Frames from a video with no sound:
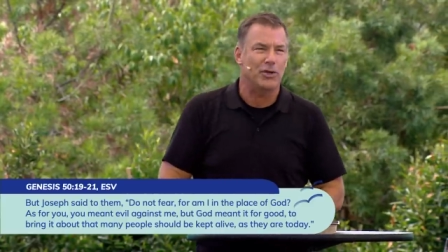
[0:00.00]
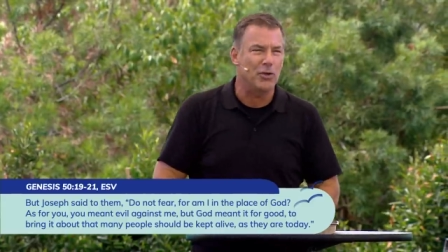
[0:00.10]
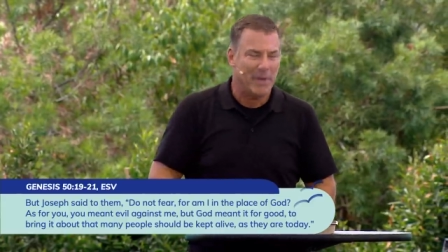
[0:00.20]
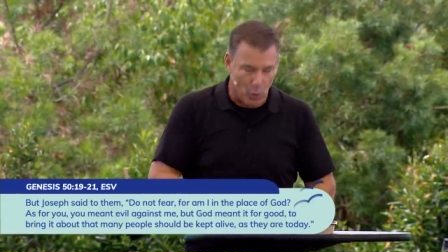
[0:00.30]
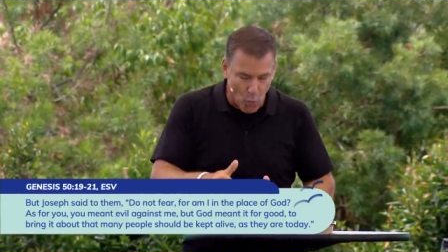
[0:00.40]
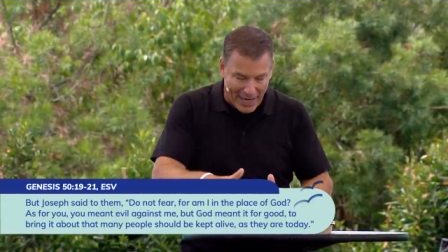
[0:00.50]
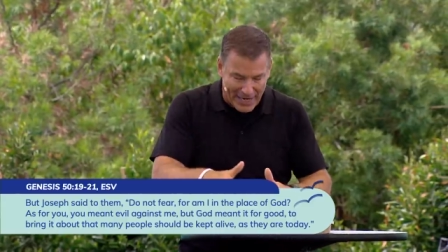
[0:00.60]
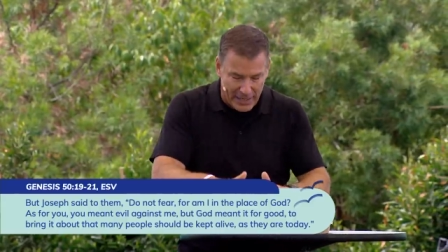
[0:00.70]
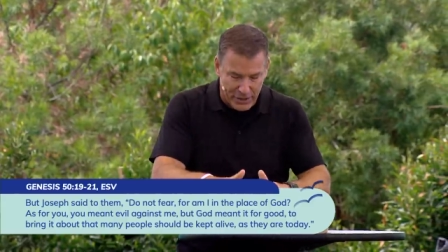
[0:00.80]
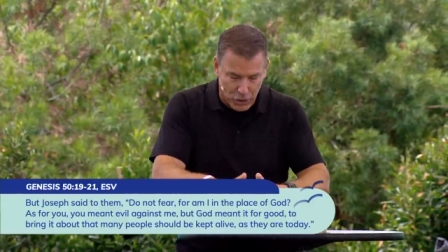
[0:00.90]
You meant
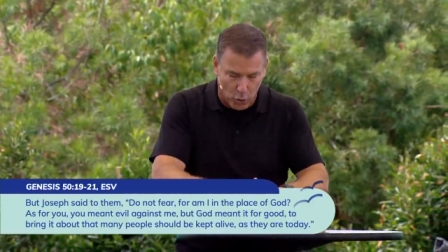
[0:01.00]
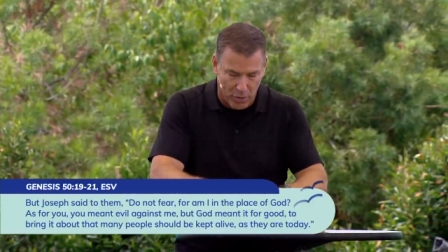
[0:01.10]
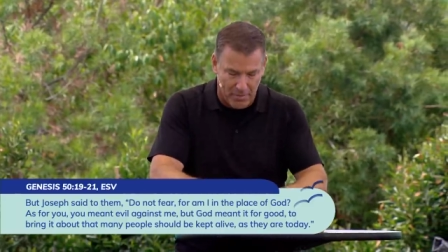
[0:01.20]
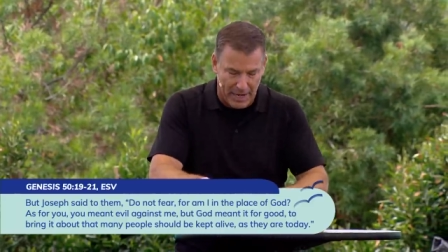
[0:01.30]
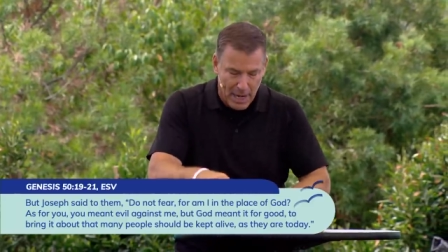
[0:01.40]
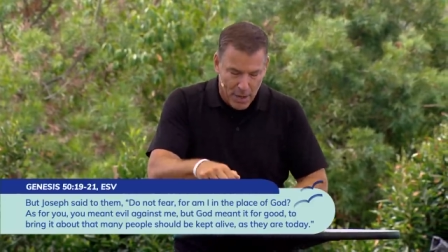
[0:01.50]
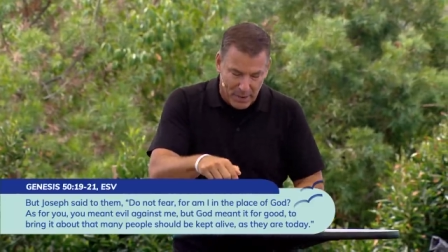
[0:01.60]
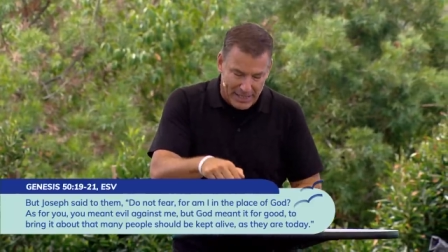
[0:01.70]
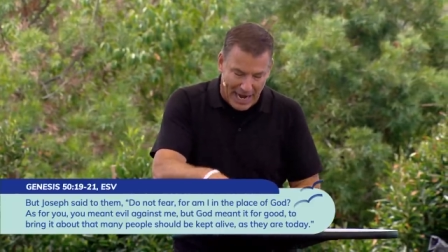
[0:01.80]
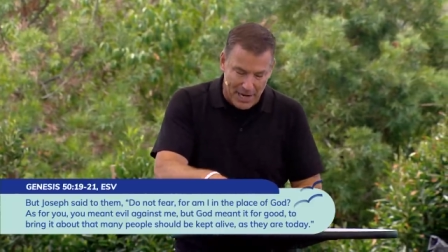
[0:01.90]
wickedness toward me,
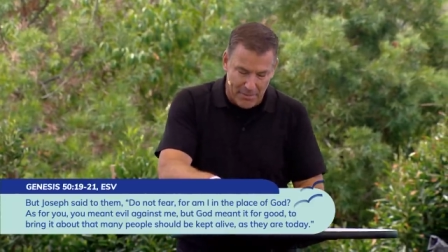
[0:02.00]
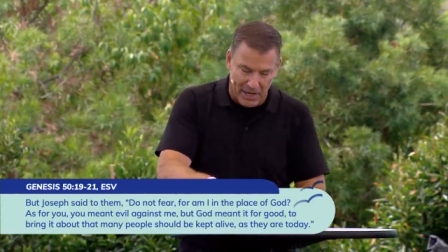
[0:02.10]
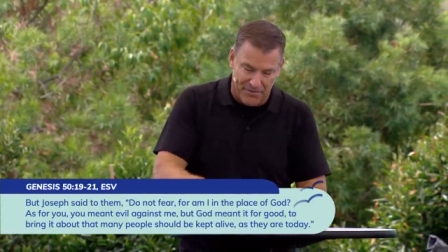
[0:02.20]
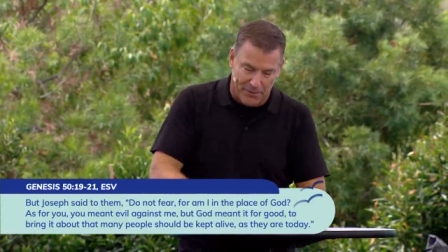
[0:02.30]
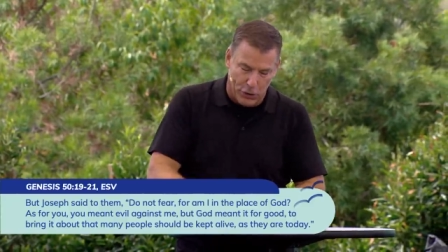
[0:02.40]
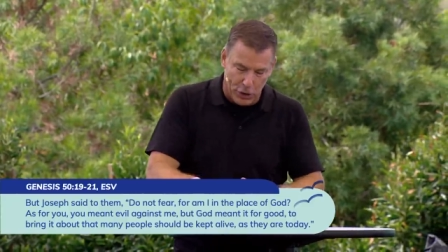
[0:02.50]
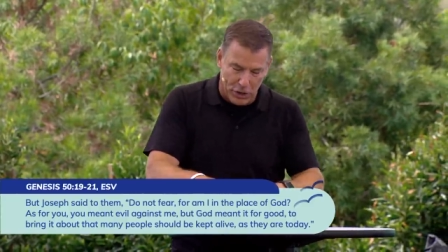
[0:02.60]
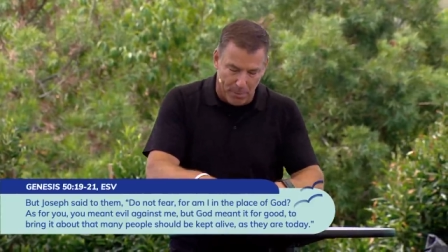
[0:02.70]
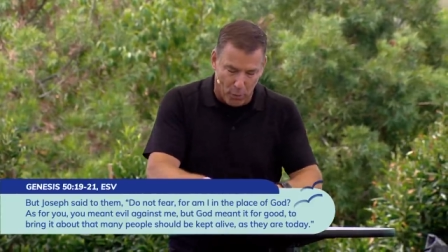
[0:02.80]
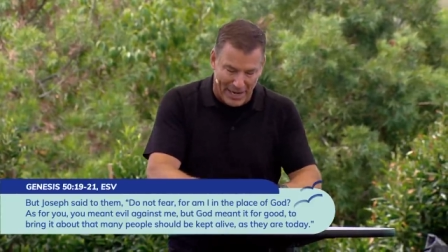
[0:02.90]
but God meant it for good
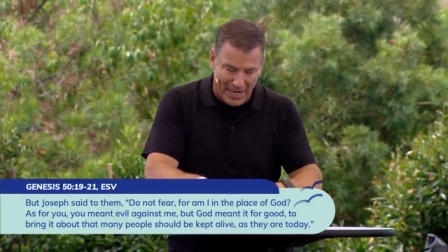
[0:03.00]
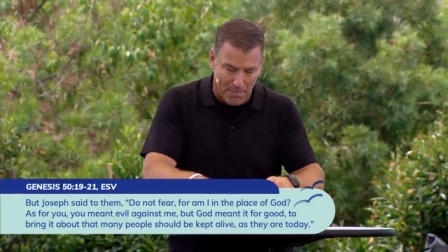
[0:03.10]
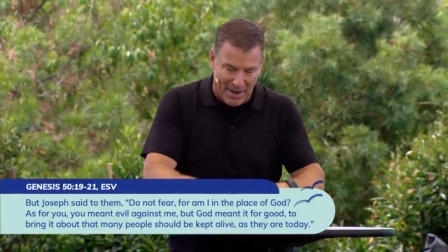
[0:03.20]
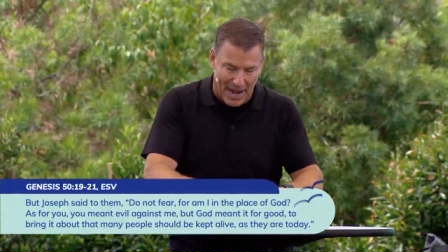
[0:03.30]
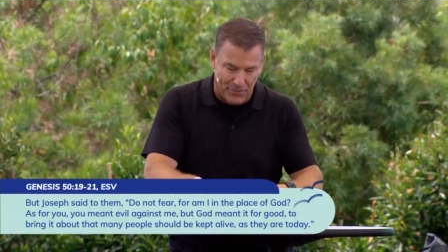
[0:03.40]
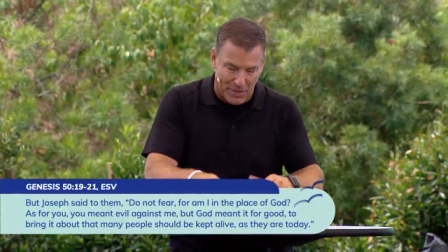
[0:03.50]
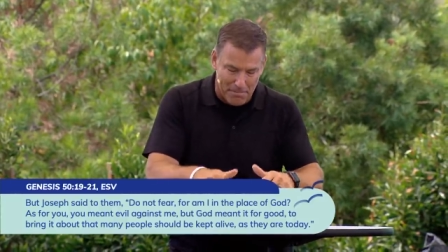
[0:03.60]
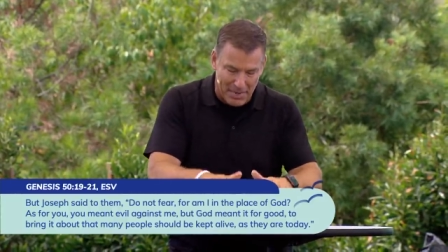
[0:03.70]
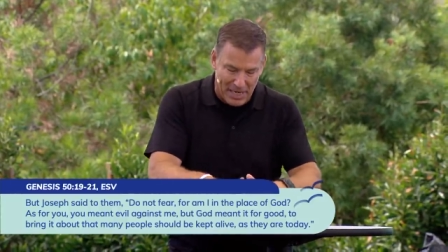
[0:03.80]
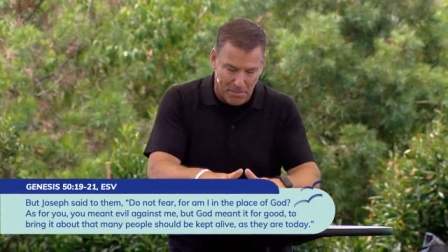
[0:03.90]
to bring it about that
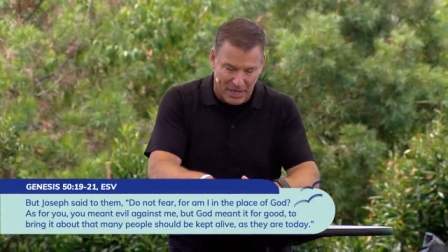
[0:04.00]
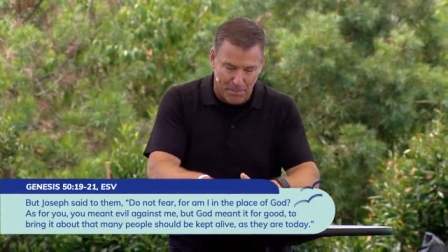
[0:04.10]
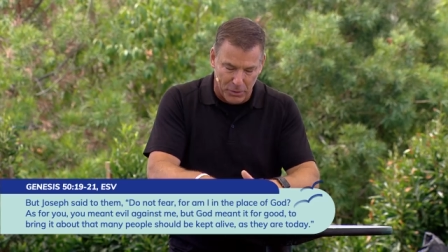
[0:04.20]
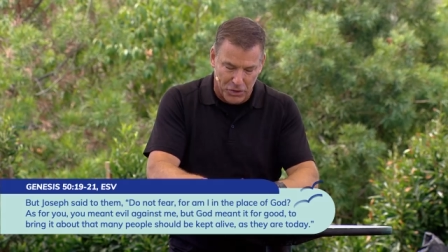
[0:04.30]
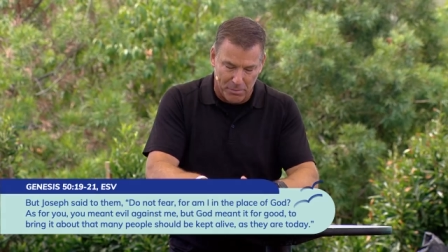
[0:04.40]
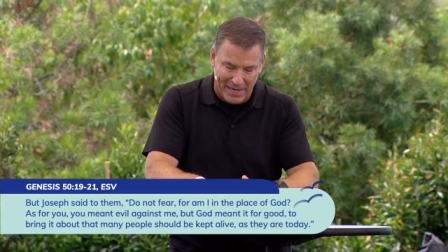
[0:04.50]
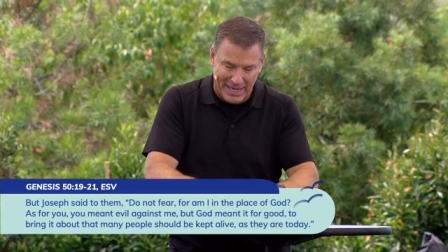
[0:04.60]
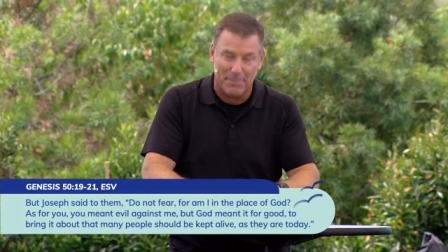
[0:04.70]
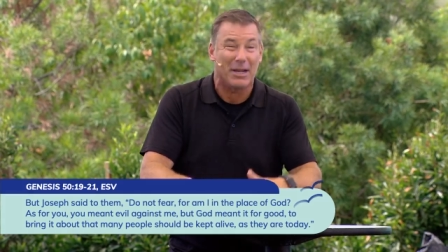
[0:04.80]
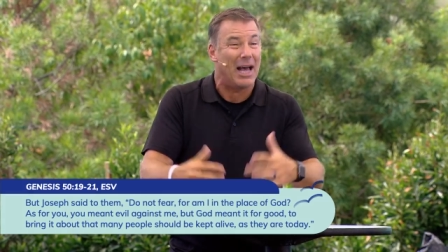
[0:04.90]
many people should be
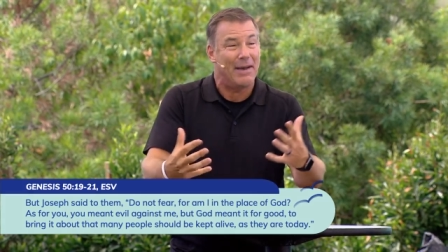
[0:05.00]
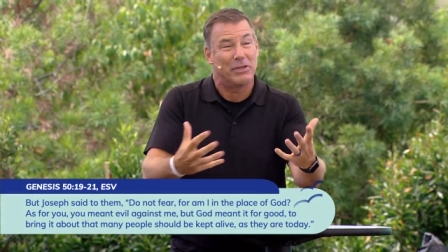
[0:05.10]
kept alive.